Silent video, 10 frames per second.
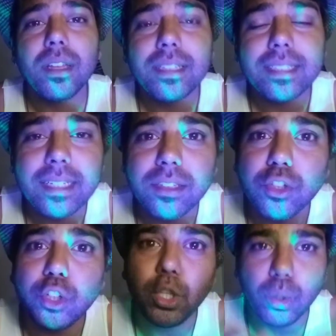He says,
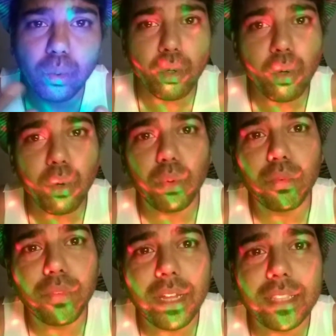"Do you
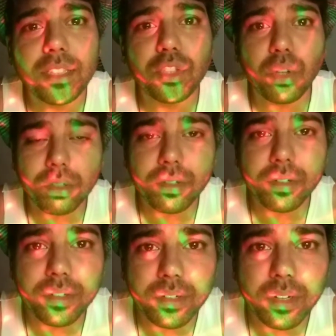know where the
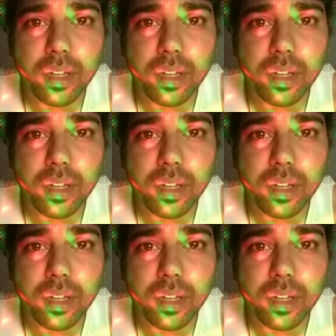sorcerer